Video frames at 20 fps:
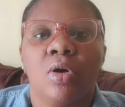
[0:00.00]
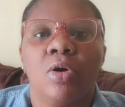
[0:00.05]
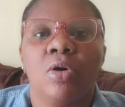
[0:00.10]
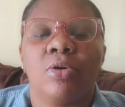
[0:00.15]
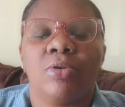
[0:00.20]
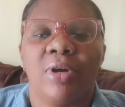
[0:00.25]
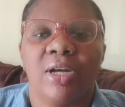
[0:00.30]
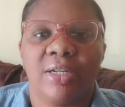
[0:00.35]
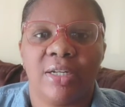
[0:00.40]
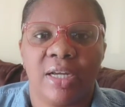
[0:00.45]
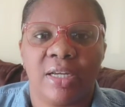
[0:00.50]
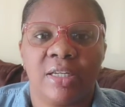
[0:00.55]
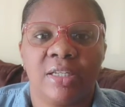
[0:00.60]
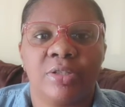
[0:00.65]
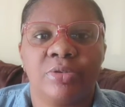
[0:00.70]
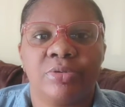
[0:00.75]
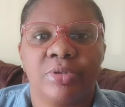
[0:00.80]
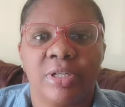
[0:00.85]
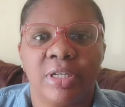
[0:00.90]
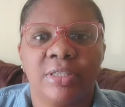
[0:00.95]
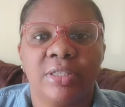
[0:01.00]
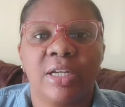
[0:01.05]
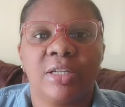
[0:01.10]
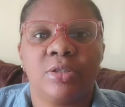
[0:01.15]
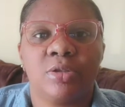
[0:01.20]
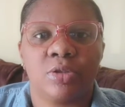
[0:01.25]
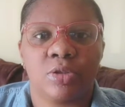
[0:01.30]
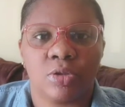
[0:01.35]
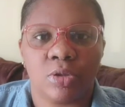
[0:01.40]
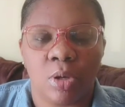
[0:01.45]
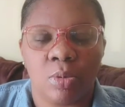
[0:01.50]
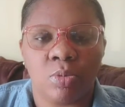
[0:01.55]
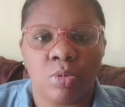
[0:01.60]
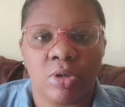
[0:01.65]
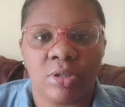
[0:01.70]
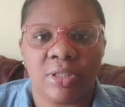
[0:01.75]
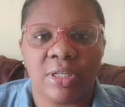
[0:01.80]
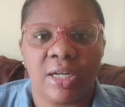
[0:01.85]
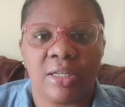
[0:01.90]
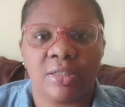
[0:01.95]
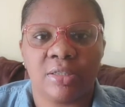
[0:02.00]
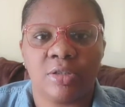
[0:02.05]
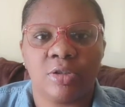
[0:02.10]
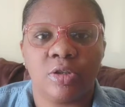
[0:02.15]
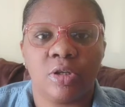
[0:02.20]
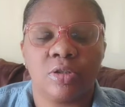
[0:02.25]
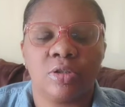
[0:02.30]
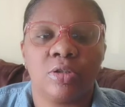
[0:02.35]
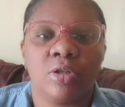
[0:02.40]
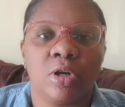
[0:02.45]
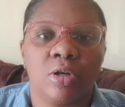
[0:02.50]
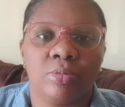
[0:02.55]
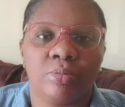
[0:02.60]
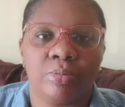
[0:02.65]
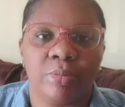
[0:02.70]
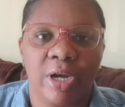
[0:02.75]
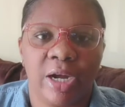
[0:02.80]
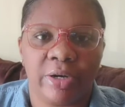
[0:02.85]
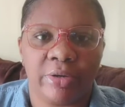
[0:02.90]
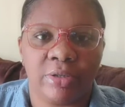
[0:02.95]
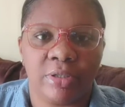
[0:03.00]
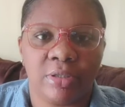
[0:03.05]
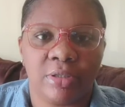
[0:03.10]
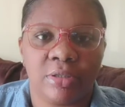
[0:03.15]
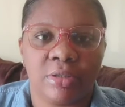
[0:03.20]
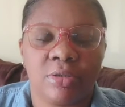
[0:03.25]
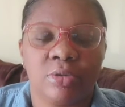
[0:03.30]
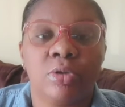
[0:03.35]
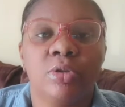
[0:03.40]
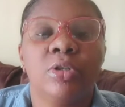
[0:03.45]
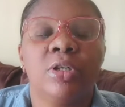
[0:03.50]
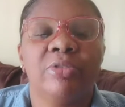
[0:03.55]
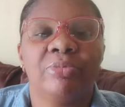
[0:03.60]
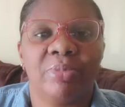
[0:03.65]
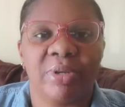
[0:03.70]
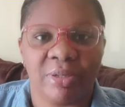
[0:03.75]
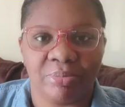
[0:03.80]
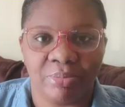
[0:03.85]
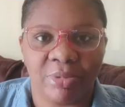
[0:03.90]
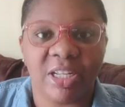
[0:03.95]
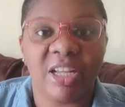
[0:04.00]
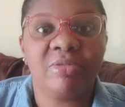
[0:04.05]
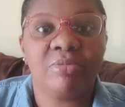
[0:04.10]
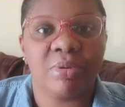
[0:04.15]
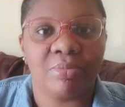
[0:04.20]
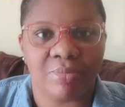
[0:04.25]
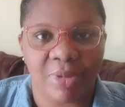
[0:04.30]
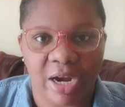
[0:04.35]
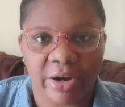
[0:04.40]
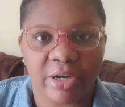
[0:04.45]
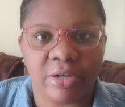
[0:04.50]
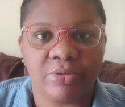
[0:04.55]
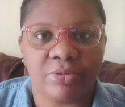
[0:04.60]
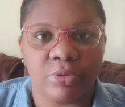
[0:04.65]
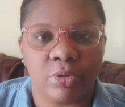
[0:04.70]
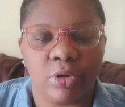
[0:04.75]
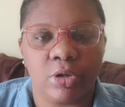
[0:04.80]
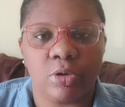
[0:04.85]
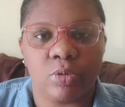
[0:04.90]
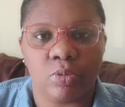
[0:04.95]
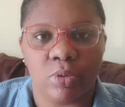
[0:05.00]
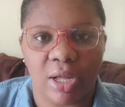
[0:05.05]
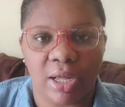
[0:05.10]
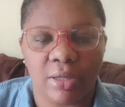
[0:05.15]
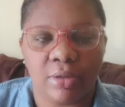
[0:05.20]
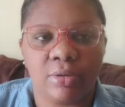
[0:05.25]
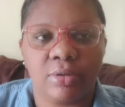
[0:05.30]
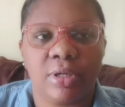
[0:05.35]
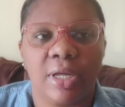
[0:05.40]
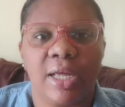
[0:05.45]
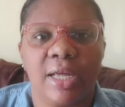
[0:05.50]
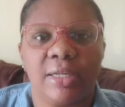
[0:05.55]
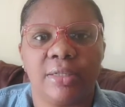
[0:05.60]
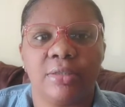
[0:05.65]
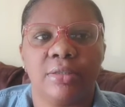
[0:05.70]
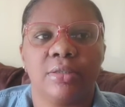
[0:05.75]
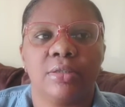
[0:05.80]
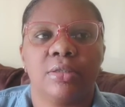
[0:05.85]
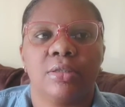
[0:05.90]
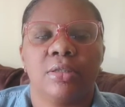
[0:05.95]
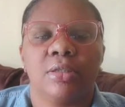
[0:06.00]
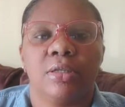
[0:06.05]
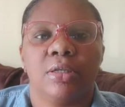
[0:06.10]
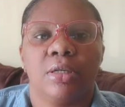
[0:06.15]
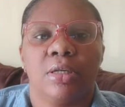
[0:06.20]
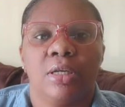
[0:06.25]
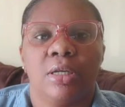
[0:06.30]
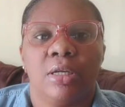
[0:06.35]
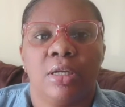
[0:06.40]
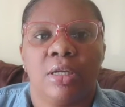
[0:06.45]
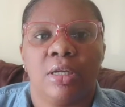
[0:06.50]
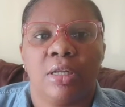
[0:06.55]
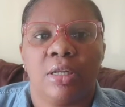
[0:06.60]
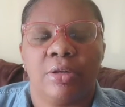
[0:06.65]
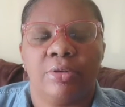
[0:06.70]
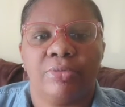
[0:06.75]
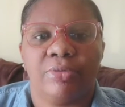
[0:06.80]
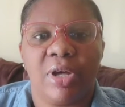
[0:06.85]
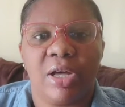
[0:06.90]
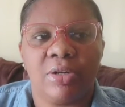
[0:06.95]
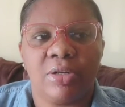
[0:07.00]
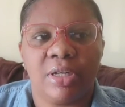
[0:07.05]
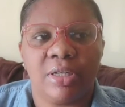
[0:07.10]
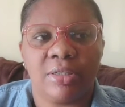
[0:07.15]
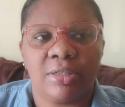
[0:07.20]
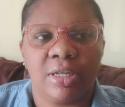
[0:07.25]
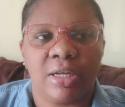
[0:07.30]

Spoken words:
or rather he's related to someone that just got married. No, they've been married for a while, and they found out